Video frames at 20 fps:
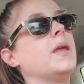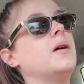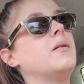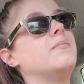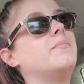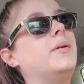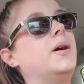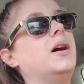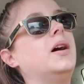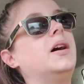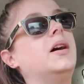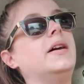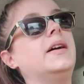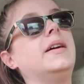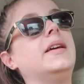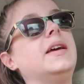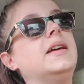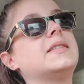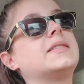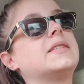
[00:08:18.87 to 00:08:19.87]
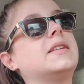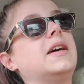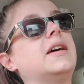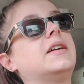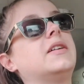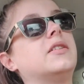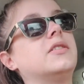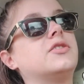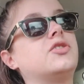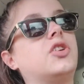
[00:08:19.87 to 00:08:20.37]
but it's
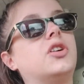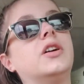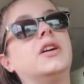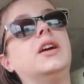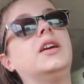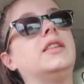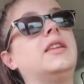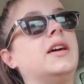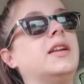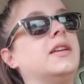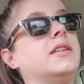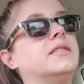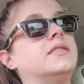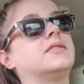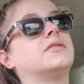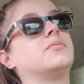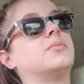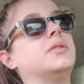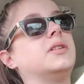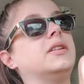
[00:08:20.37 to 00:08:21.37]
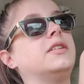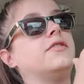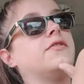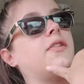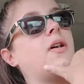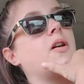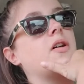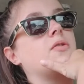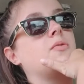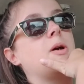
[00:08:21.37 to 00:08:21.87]
like Target that is really
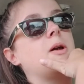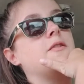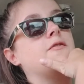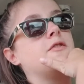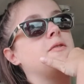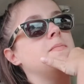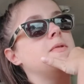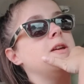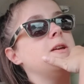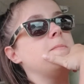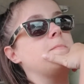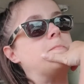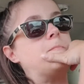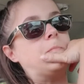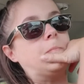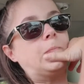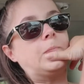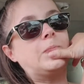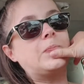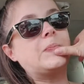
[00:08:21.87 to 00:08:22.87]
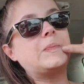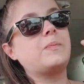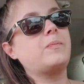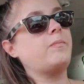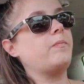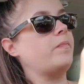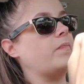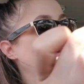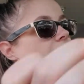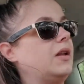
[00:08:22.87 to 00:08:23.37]
far away from me,
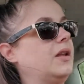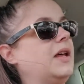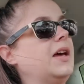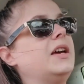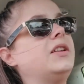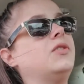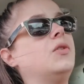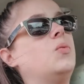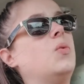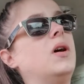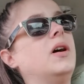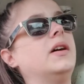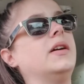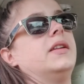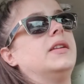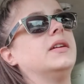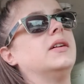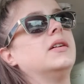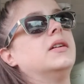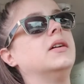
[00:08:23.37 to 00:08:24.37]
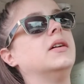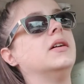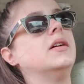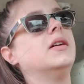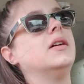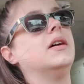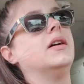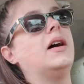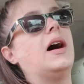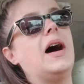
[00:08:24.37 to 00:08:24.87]
like the one
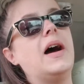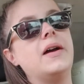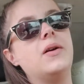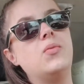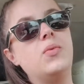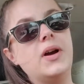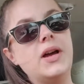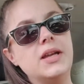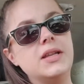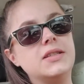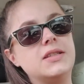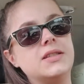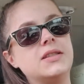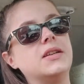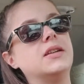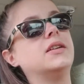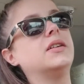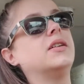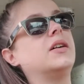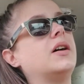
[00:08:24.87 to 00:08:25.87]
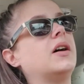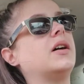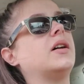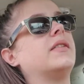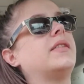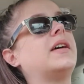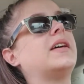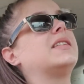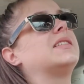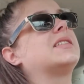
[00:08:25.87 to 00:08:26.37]
I went
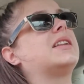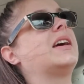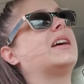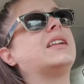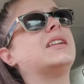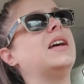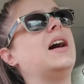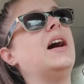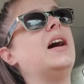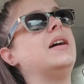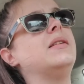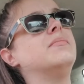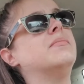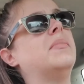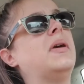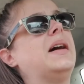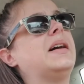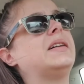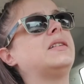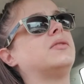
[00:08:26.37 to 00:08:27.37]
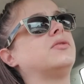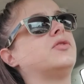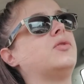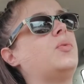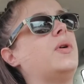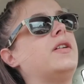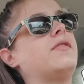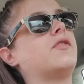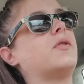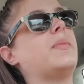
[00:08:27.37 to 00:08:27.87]
that is like 9 miles
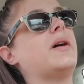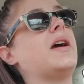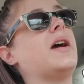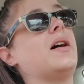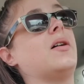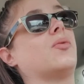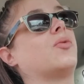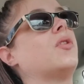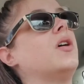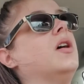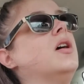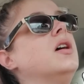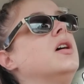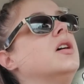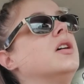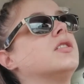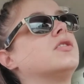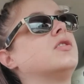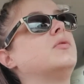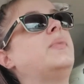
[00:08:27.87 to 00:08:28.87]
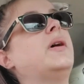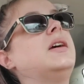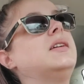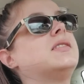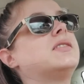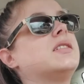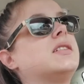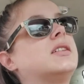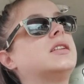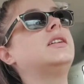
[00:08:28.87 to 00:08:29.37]
away from my house. So
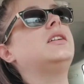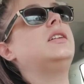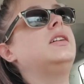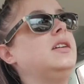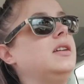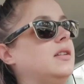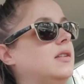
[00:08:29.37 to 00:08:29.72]
basically